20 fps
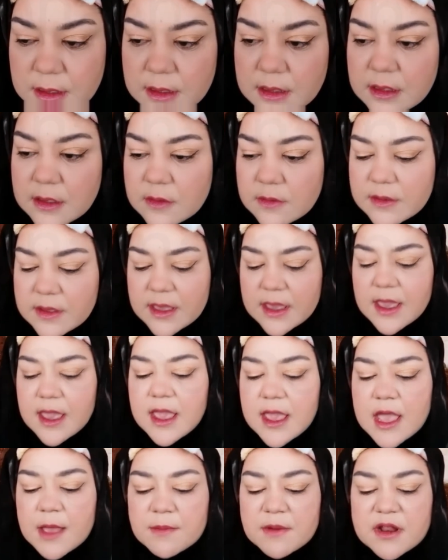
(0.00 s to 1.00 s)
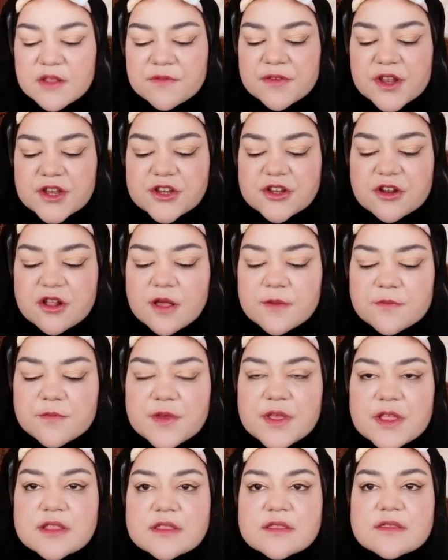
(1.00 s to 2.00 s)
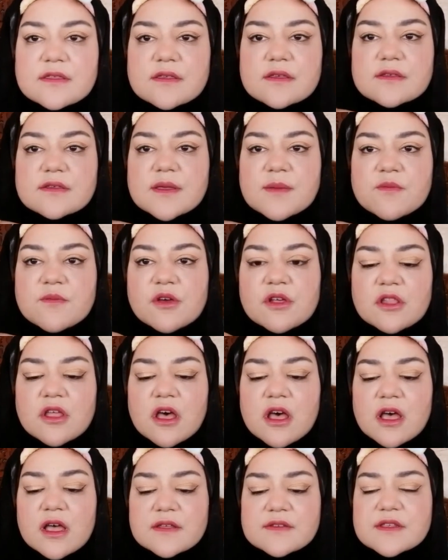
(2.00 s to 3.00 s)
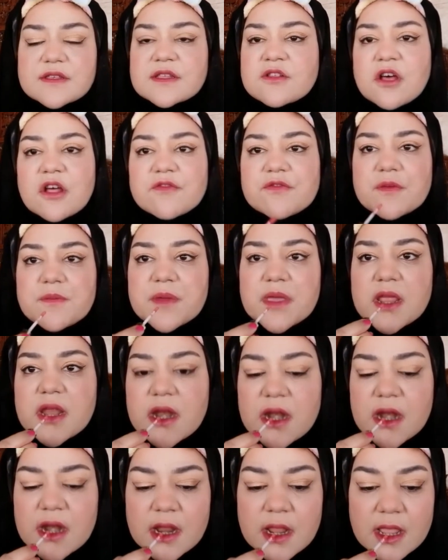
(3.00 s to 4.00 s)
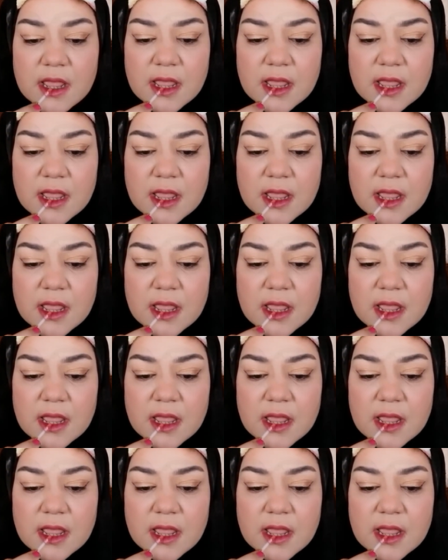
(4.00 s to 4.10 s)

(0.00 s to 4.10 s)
Okay, I'm gonna finish it off with some gloss, not from here.